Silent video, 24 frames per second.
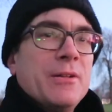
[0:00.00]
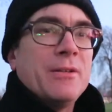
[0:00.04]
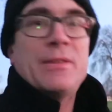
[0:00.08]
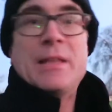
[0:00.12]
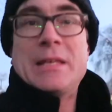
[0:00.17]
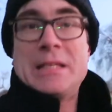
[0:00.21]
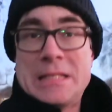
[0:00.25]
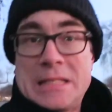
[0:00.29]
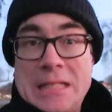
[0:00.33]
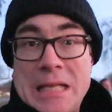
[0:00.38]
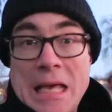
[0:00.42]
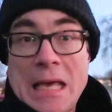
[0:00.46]

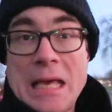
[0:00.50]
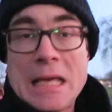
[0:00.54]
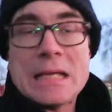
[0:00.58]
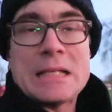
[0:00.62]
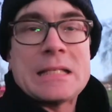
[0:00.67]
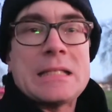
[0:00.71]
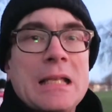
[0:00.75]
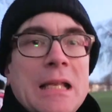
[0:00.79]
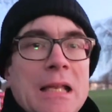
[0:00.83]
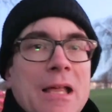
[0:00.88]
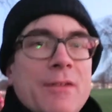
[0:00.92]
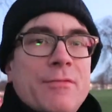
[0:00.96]
They say, I
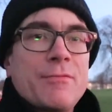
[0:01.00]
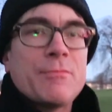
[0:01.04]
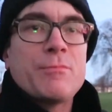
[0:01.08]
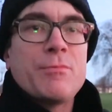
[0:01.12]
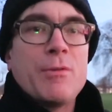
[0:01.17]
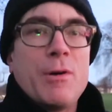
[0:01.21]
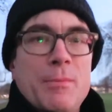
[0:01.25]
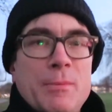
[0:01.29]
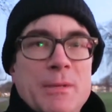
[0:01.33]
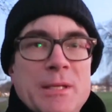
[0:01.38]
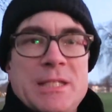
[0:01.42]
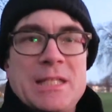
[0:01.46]
still haven't
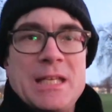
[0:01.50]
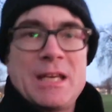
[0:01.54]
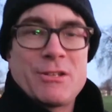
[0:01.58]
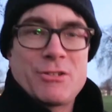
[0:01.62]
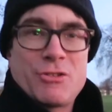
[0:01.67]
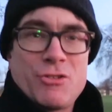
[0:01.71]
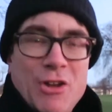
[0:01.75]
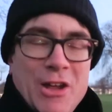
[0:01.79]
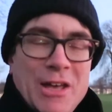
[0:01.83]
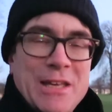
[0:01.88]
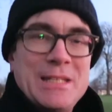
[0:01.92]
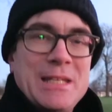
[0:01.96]
probably
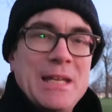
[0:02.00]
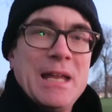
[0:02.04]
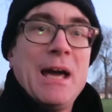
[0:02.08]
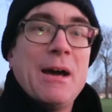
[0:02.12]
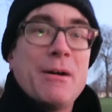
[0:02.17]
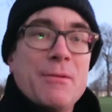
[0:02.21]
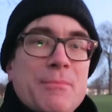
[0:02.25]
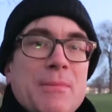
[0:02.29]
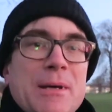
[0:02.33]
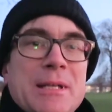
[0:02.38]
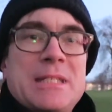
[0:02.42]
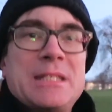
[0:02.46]
tried it
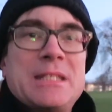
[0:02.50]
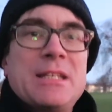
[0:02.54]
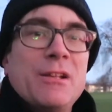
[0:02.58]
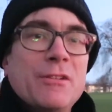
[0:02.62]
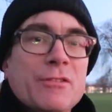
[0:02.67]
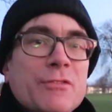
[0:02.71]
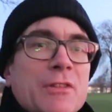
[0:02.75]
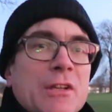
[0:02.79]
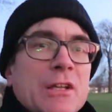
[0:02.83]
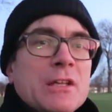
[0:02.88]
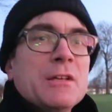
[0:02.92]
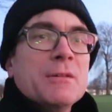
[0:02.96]
out
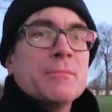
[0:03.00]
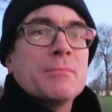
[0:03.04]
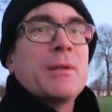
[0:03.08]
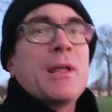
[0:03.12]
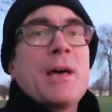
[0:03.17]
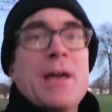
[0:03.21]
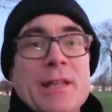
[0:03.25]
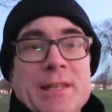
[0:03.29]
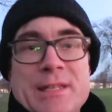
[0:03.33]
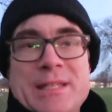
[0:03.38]
myself, but I